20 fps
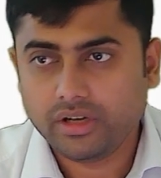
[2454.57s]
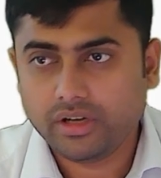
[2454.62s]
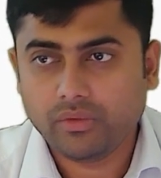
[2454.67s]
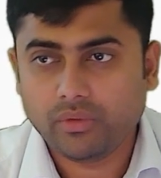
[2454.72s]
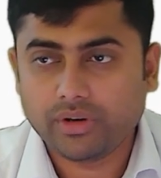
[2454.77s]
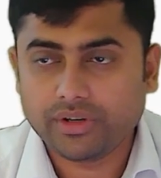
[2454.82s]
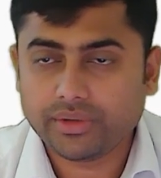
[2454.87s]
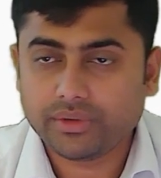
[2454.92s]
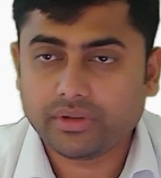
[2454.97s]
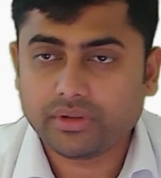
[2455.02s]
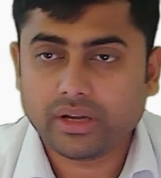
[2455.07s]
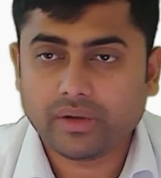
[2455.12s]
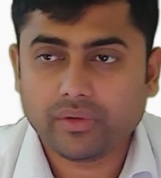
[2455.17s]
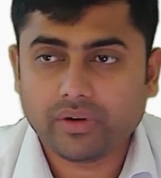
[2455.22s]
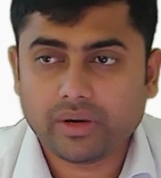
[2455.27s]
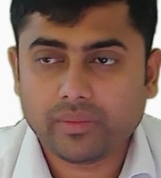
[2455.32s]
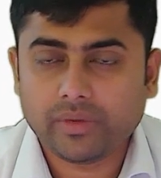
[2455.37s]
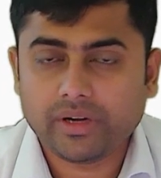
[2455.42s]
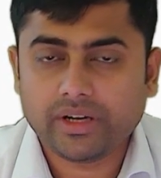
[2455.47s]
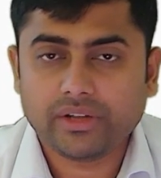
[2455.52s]
Whatever the
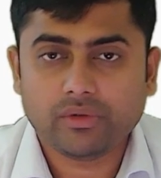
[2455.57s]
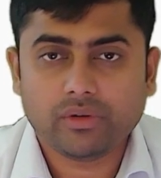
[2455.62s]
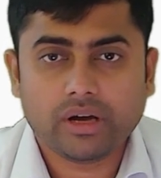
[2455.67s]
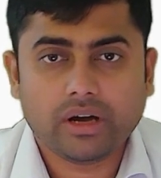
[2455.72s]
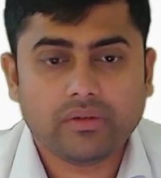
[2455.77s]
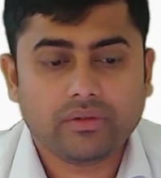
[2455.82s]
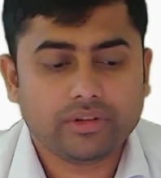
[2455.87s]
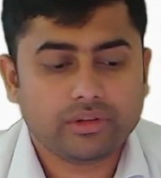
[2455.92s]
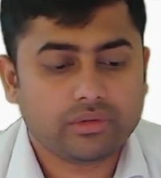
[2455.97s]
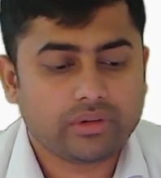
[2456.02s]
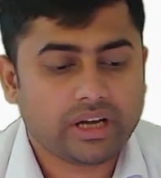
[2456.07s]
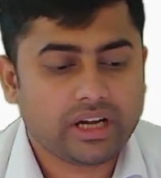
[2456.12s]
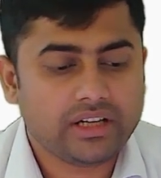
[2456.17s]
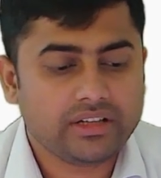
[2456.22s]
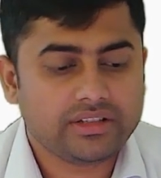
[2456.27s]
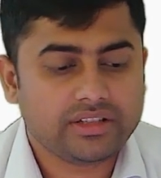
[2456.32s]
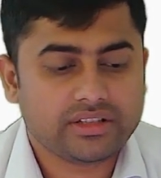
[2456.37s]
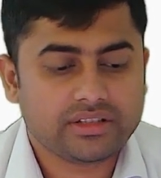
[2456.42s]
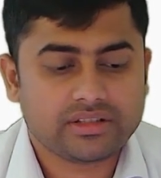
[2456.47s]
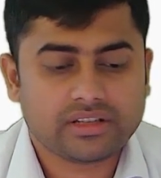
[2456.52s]
requirement you have, you
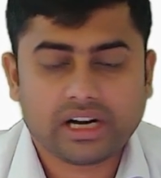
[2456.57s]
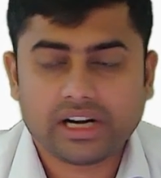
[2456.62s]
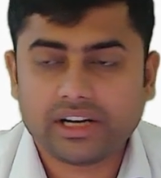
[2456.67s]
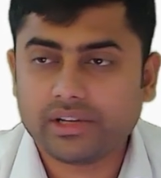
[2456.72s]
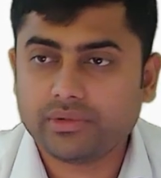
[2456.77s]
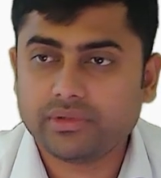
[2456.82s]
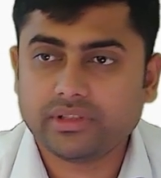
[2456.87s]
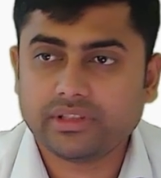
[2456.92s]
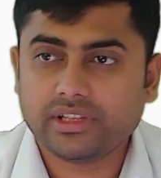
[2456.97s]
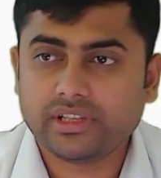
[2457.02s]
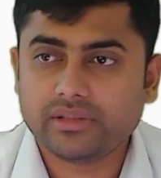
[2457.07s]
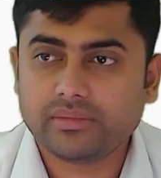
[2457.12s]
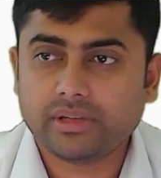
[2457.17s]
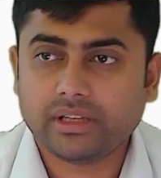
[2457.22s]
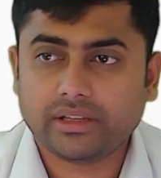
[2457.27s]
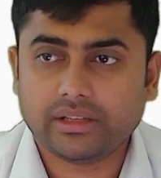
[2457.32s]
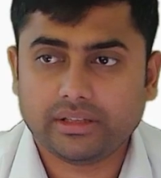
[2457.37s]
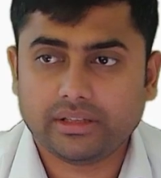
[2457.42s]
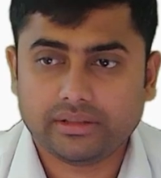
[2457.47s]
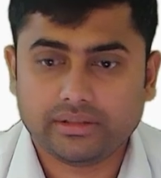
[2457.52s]
can just start using this
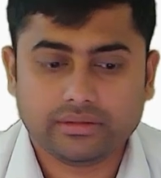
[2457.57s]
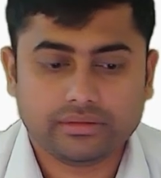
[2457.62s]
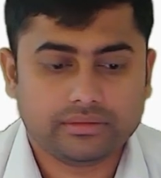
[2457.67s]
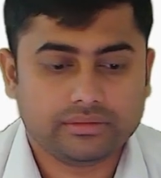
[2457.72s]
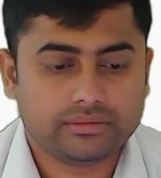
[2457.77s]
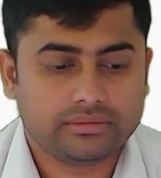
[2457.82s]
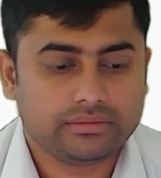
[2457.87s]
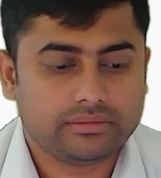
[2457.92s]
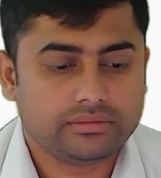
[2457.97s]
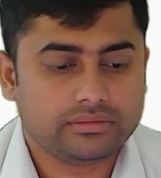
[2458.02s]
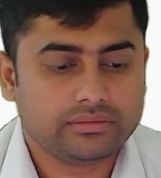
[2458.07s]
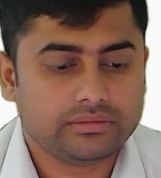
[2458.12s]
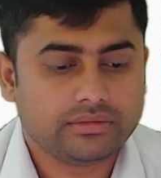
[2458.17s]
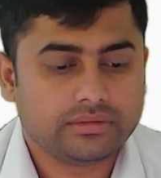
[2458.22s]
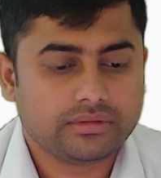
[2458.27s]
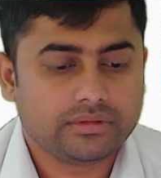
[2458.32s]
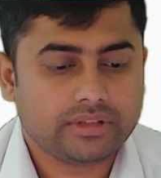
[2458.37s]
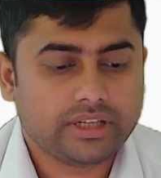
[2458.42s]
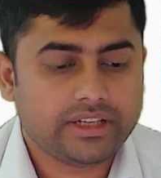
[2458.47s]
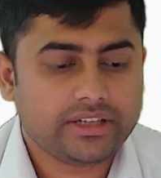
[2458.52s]
method,
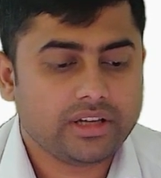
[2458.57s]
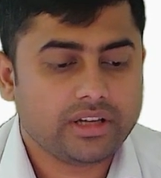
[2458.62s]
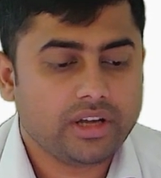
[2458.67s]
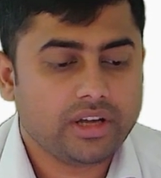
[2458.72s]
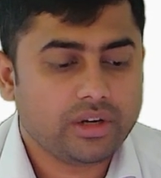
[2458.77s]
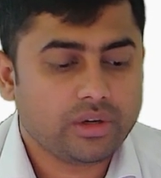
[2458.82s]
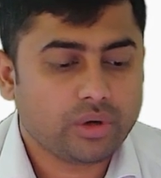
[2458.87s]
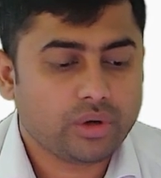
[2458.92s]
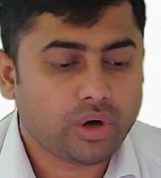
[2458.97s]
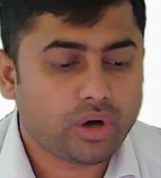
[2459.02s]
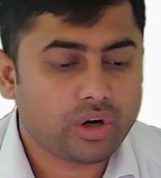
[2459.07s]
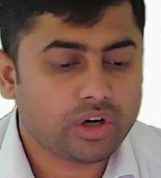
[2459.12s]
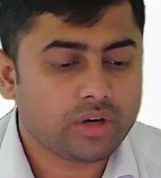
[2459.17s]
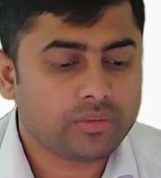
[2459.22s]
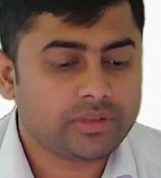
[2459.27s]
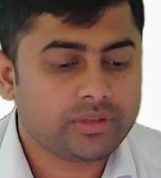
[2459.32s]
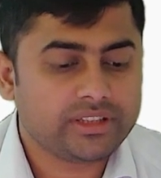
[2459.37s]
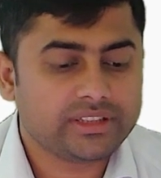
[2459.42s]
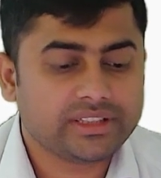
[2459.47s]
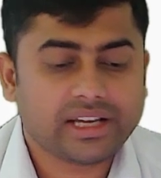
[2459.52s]
right? Now all of
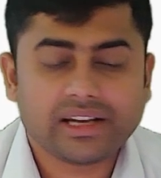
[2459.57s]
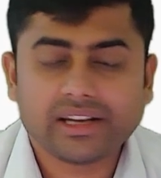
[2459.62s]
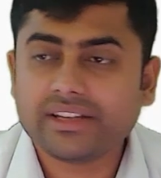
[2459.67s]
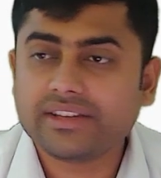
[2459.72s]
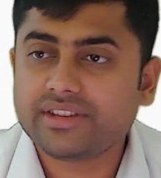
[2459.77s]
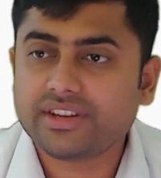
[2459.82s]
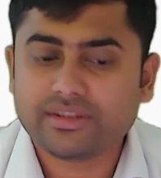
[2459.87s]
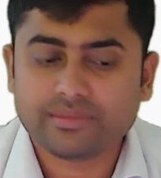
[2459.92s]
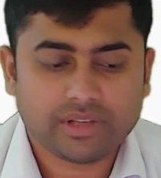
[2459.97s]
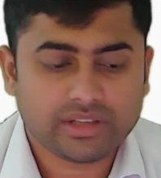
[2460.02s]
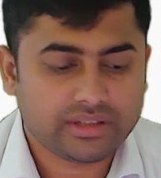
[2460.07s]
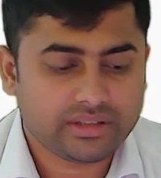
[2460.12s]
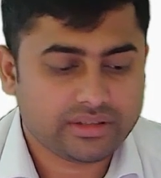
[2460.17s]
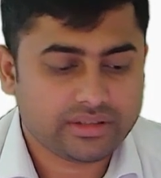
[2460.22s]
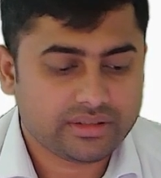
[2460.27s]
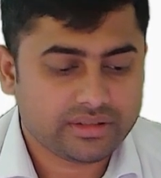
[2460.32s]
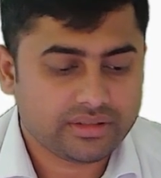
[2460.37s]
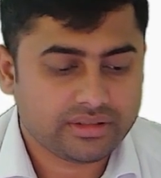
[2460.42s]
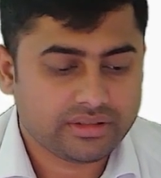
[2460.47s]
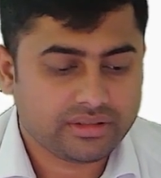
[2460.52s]
these are instance
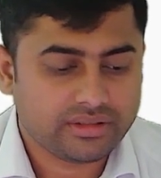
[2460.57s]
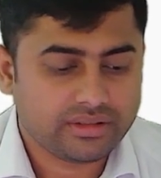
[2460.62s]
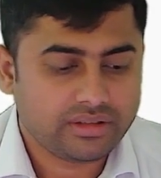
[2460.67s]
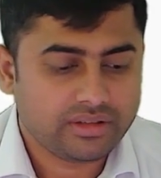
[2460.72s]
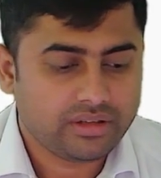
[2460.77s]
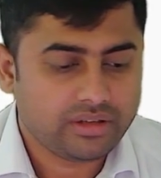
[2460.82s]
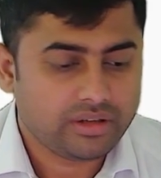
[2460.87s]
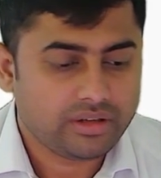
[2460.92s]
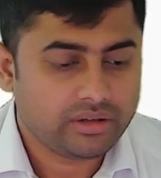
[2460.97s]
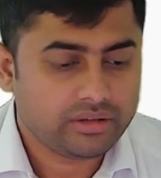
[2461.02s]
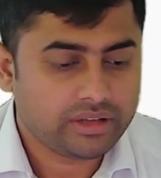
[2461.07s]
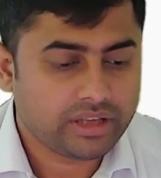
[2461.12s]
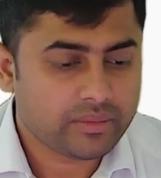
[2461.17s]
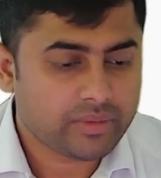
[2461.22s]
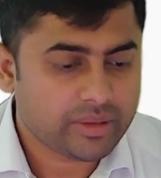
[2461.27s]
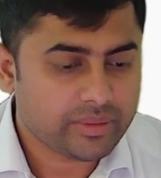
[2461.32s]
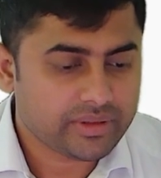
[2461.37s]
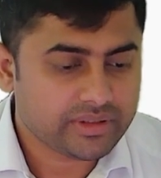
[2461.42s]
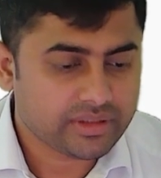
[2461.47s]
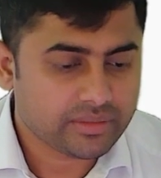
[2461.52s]
methods. There might
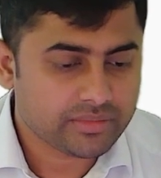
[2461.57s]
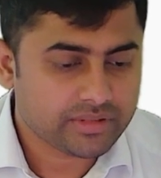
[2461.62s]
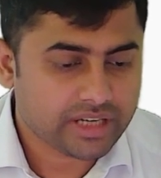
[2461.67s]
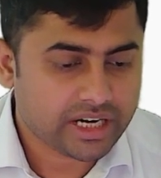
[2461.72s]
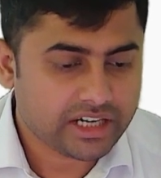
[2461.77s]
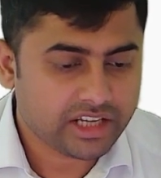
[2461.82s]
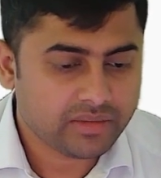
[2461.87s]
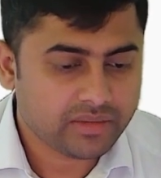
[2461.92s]
be some static